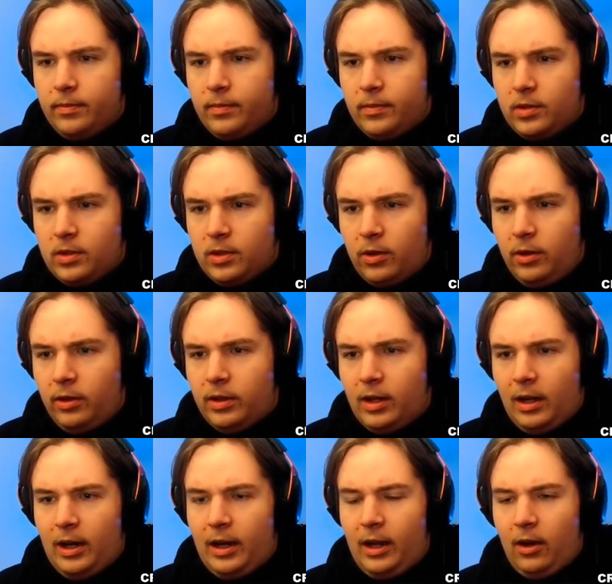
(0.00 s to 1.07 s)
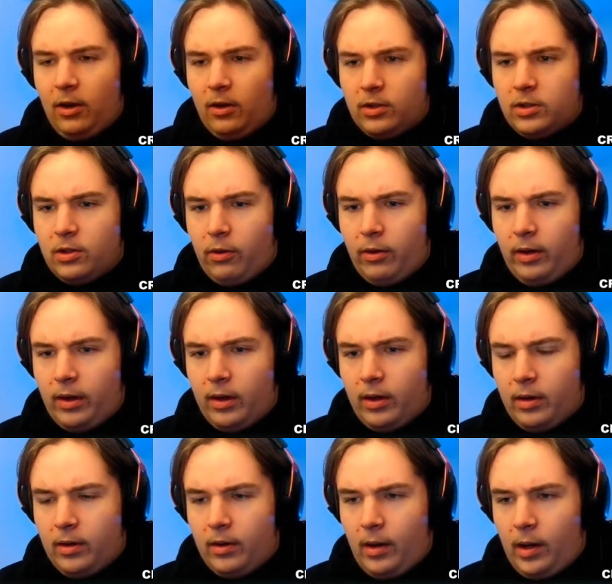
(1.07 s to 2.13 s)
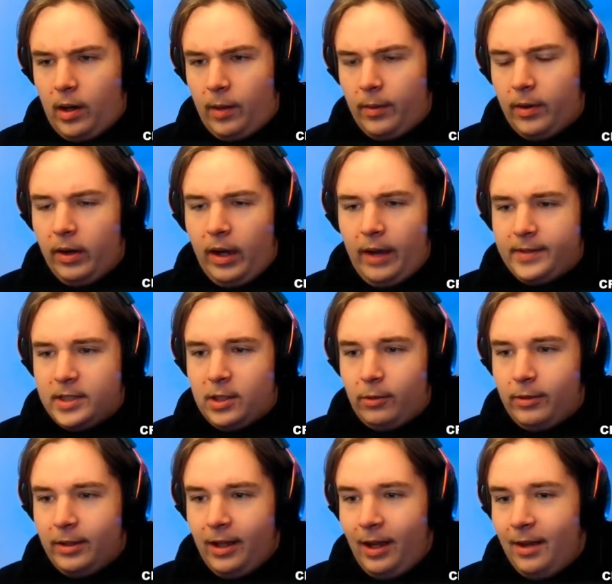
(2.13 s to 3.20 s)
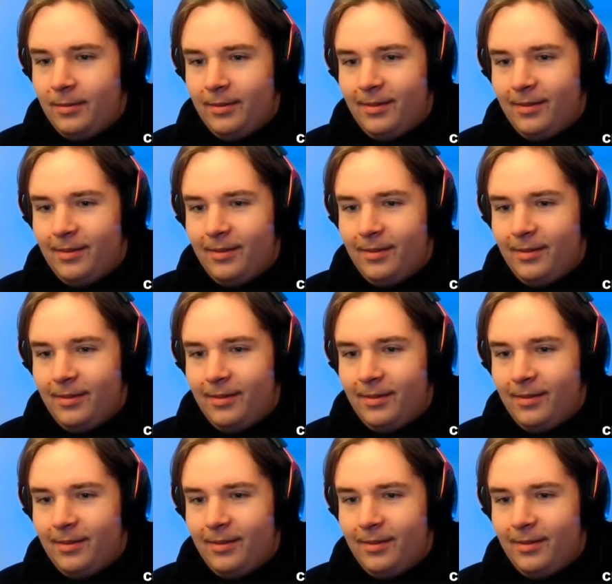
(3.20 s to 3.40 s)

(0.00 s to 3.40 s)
Certainly a long story. Are we gonna have a story time?